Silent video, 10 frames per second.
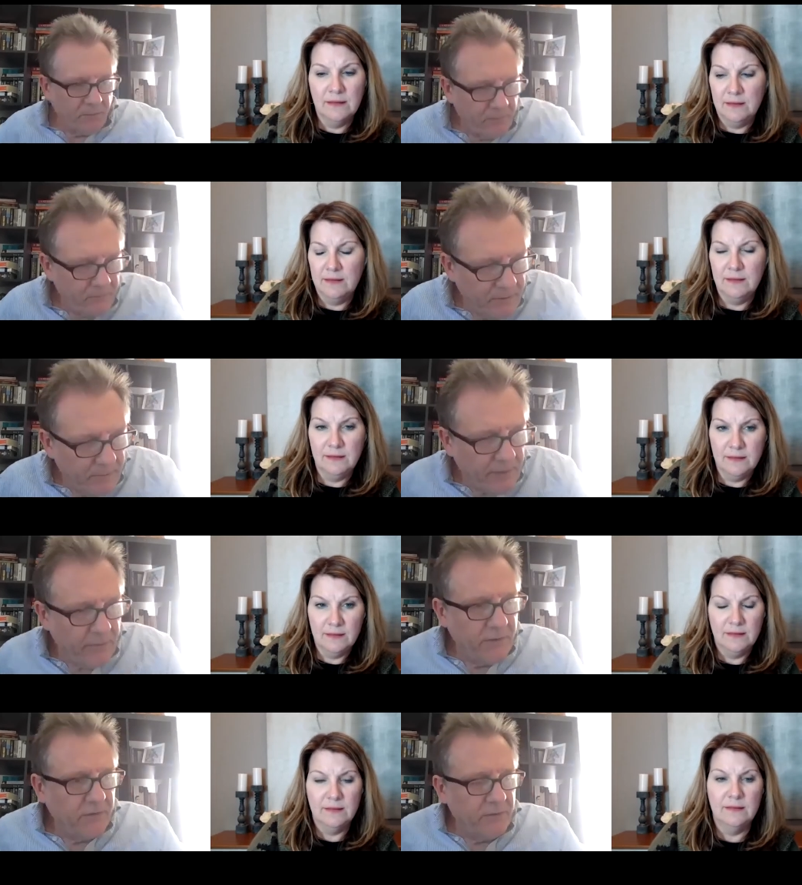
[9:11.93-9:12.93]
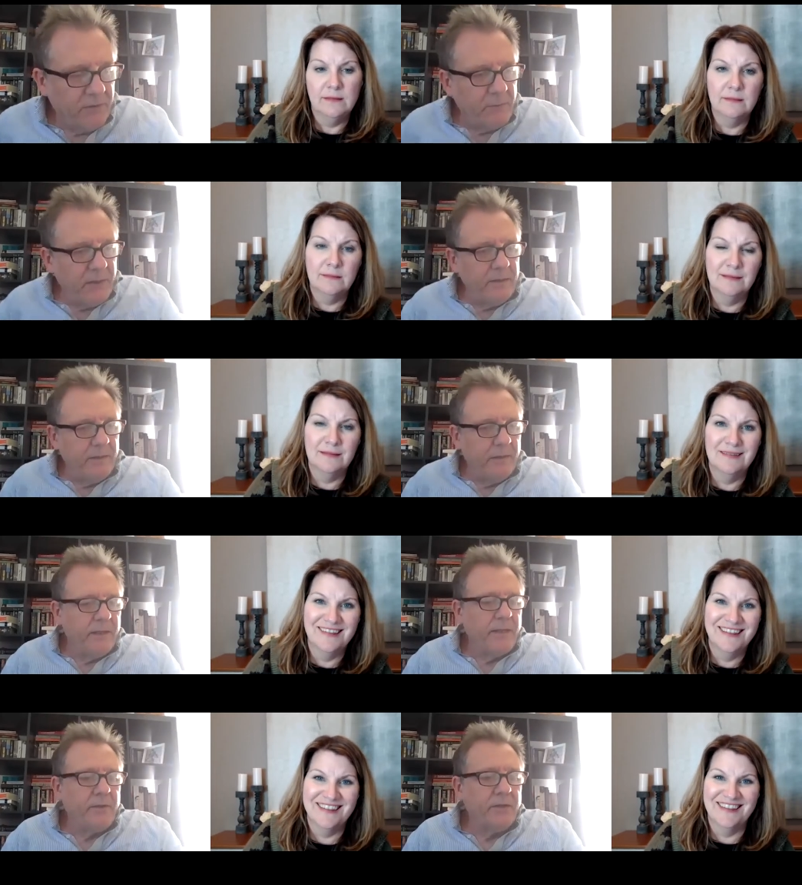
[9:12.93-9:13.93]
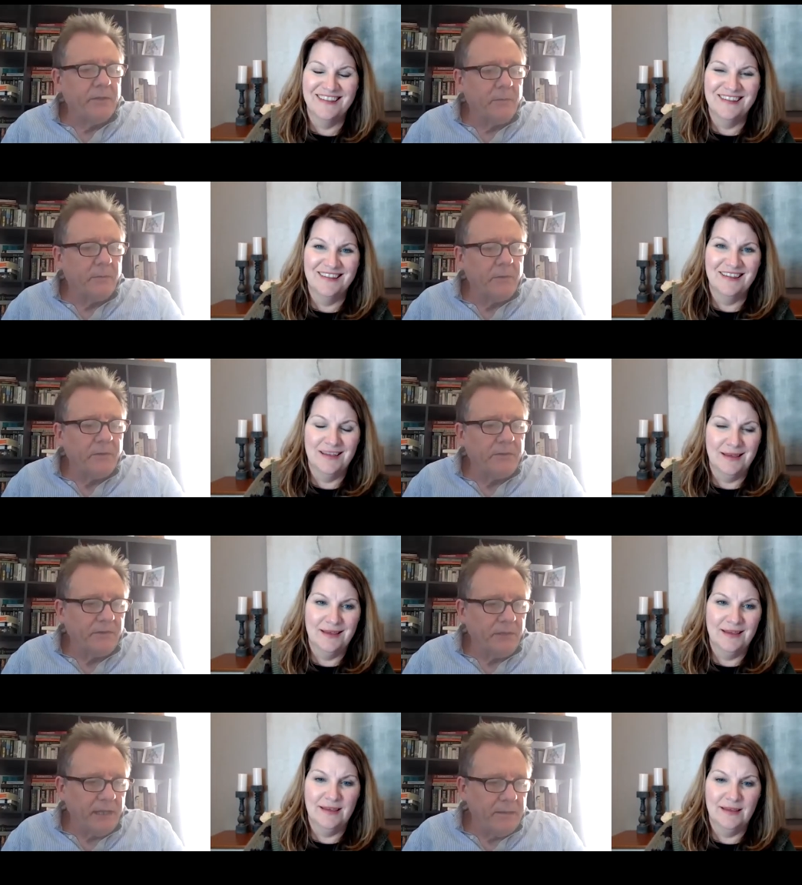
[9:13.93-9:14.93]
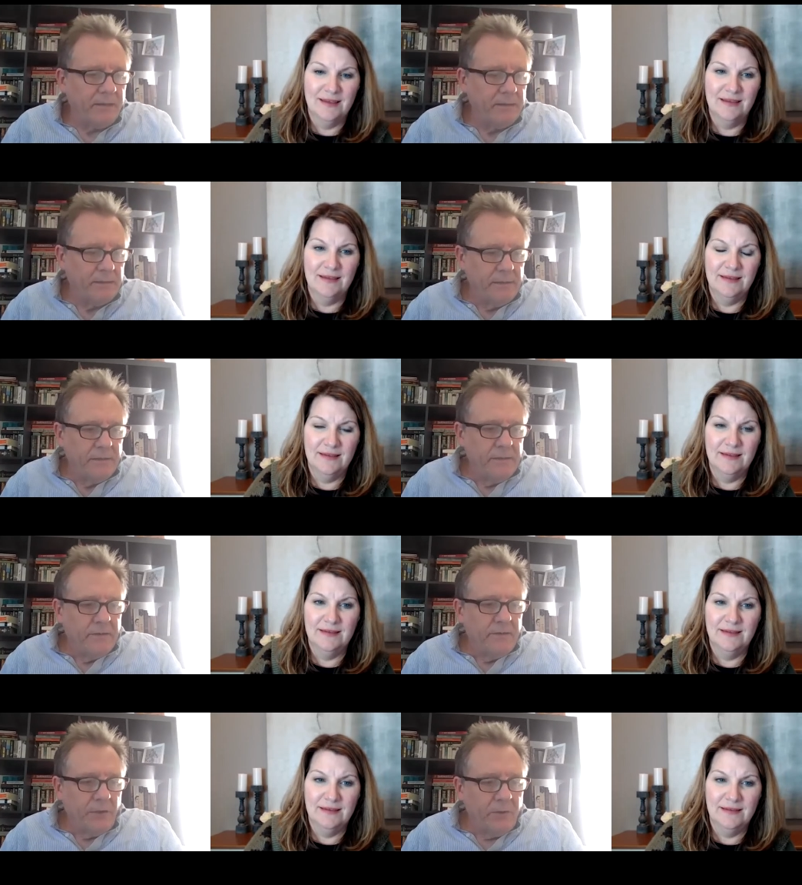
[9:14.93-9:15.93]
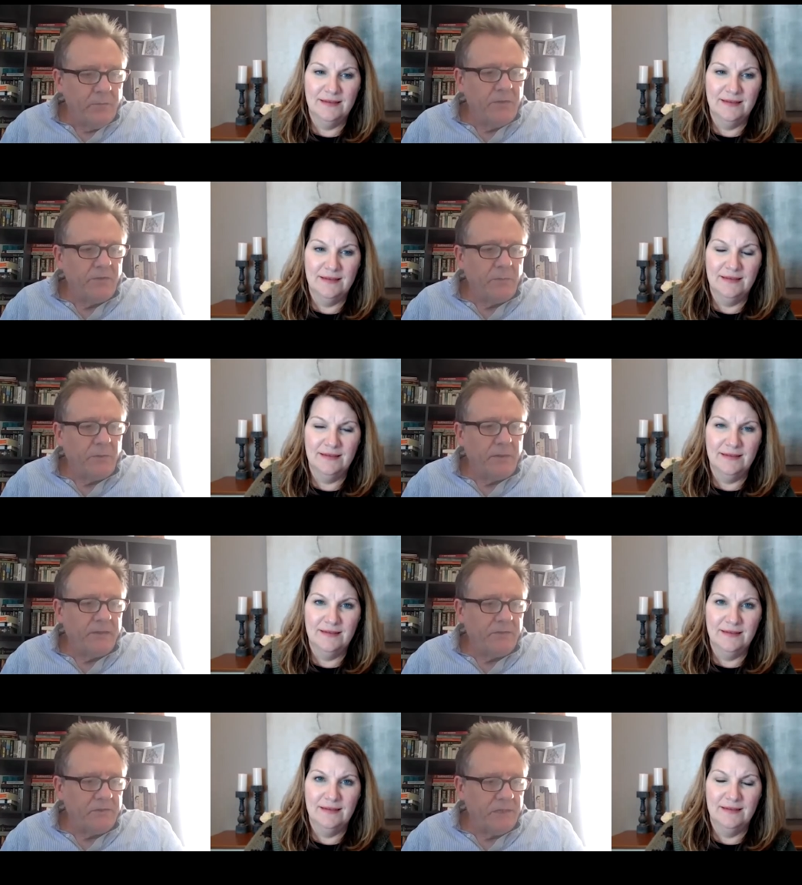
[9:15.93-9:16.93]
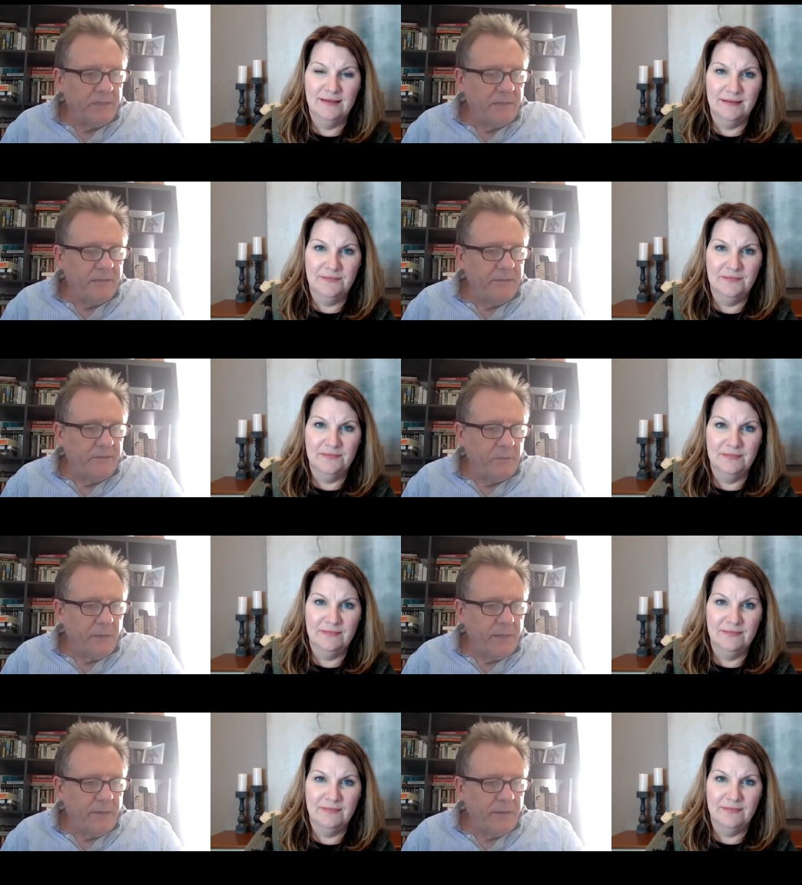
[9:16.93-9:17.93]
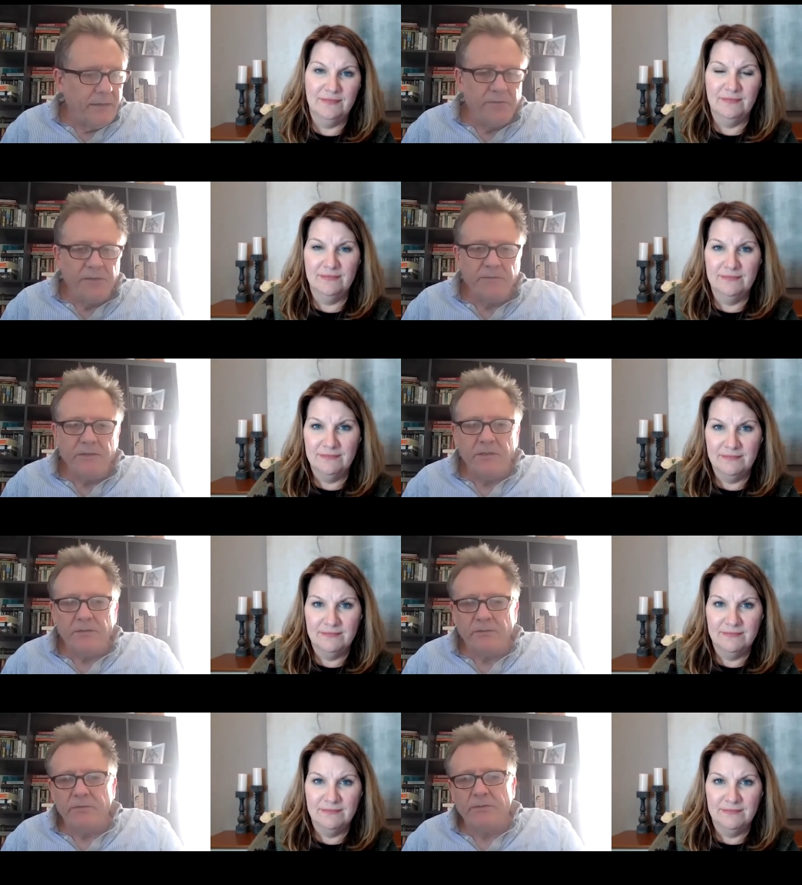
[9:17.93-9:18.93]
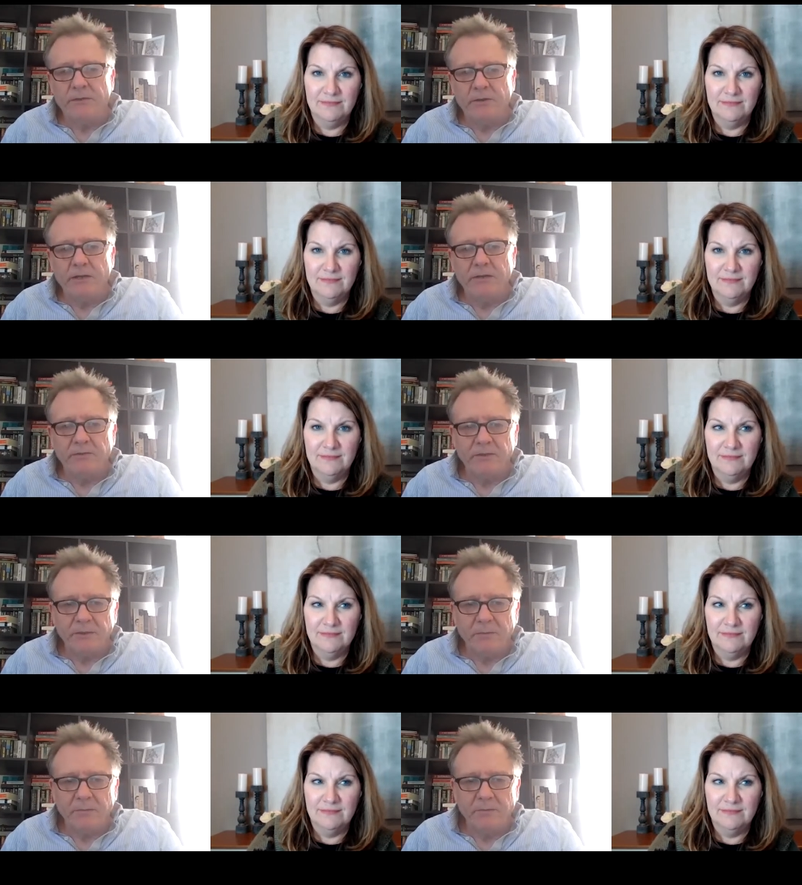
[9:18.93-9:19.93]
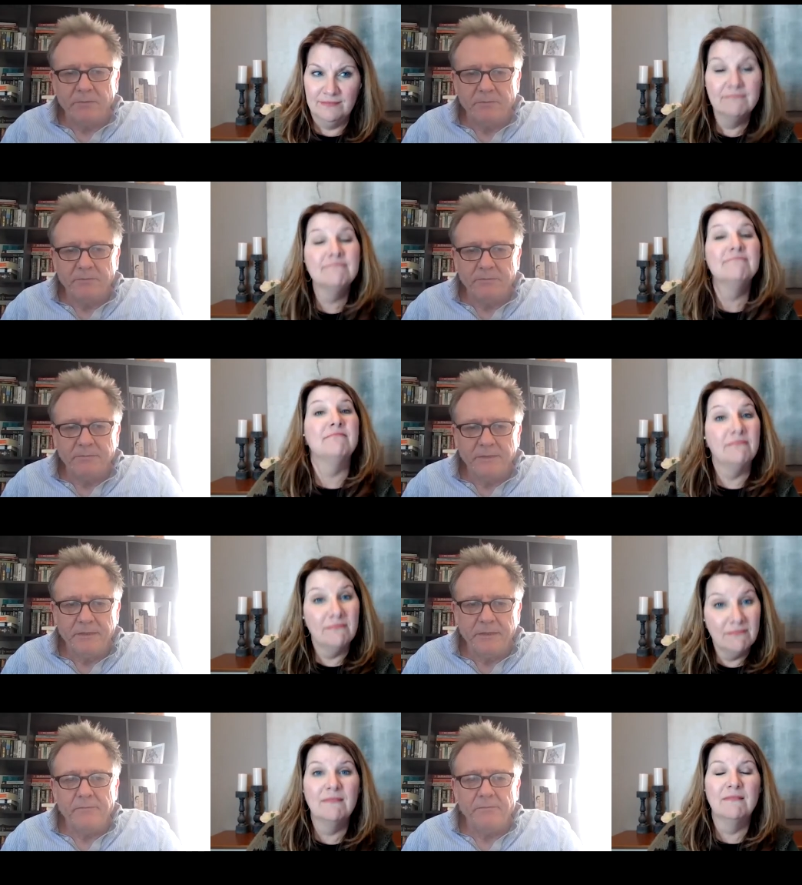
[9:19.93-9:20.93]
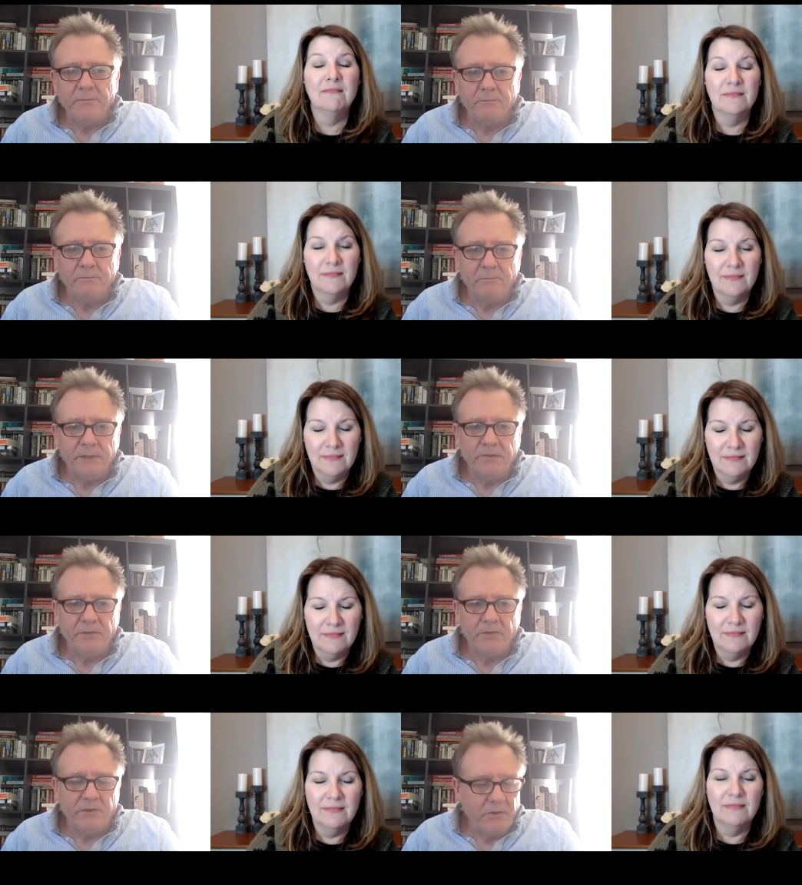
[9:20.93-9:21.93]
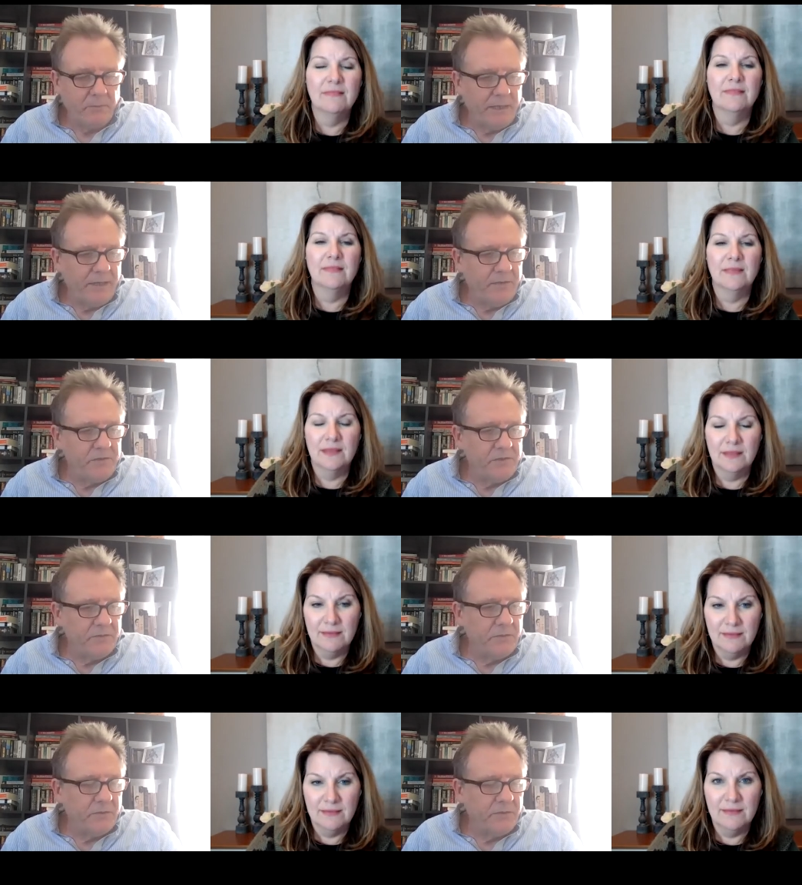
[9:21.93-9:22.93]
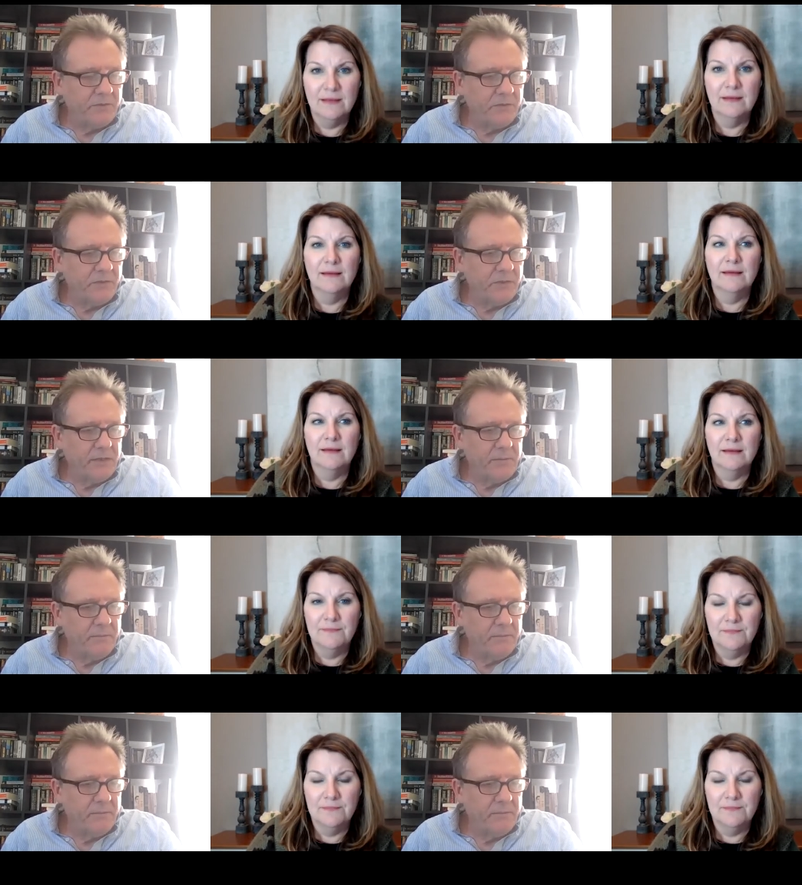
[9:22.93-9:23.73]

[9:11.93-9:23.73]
Speaker 1: about this in the big, you know, big chemical companies. They say, don't be surprised if China leads the way on electric furnaces for crackers, for example, you know, built on renewable energy, of course. Um,